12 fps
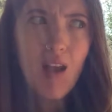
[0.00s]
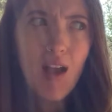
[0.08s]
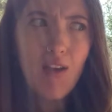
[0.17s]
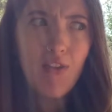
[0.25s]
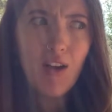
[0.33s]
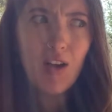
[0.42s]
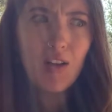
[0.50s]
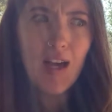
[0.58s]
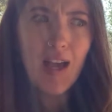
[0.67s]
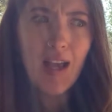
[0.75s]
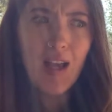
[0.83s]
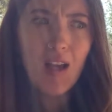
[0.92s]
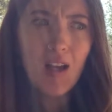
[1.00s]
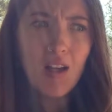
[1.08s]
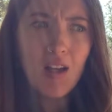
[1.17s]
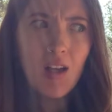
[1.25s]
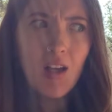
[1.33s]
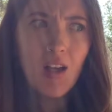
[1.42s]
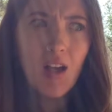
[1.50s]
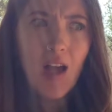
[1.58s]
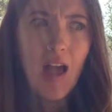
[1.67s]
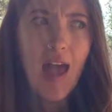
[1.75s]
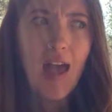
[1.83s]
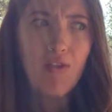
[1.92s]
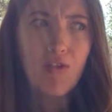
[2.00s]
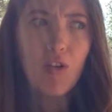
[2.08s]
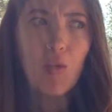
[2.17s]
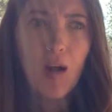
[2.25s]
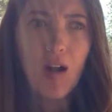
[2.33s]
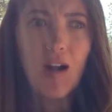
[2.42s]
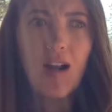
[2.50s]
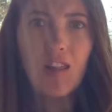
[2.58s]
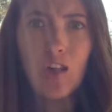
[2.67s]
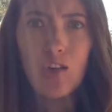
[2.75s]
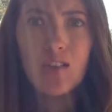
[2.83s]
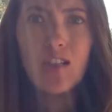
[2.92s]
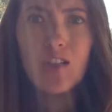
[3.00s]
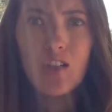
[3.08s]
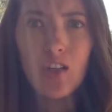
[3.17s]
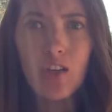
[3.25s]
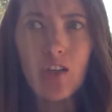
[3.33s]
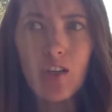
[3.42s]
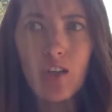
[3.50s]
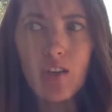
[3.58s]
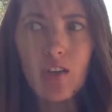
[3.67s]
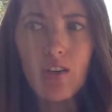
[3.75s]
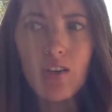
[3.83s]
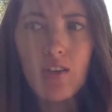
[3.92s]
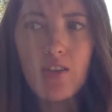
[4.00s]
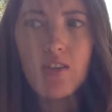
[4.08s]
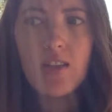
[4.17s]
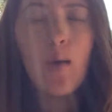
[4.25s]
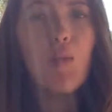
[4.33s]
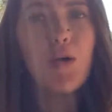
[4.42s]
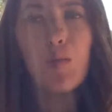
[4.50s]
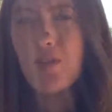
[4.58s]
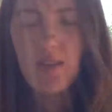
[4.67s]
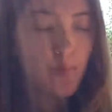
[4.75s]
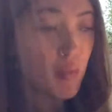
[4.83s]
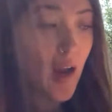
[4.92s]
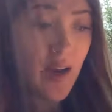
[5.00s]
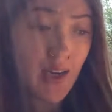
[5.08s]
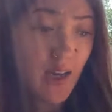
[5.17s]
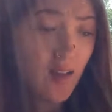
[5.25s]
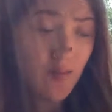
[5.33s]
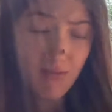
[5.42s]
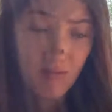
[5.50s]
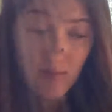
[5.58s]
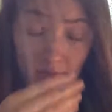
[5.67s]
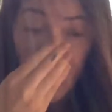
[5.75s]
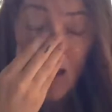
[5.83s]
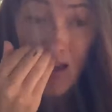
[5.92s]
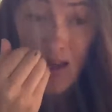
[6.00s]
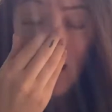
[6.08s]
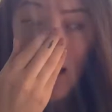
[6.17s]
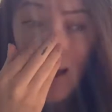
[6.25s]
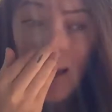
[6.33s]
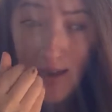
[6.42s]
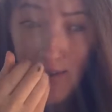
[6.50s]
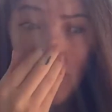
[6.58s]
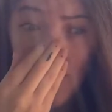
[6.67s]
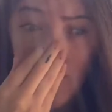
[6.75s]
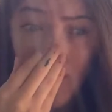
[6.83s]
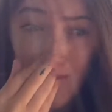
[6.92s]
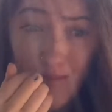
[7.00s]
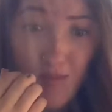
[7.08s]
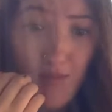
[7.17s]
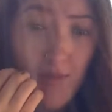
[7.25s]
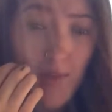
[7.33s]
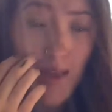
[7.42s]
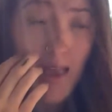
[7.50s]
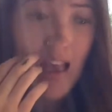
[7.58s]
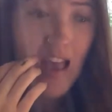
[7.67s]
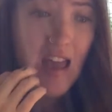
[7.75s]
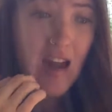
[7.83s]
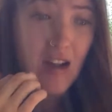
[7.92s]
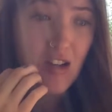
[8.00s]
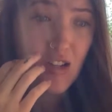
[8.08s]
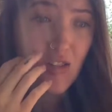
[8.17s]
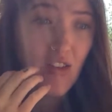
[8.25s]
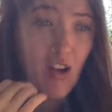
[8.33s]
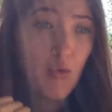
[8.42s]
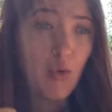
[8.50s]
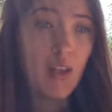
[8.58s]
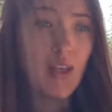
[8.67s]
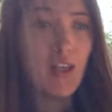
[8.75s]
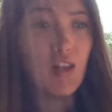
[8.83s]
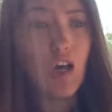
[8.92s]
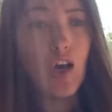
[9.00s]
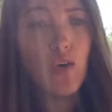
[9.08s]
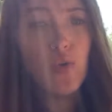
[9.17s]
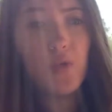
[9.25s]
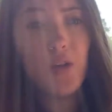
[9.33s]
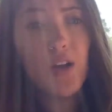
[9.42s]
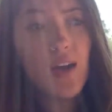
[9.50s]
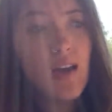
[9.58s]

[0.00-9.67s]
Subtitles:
I felt like everywhere I looked and turned, someone was pregnant. And I just felt really alone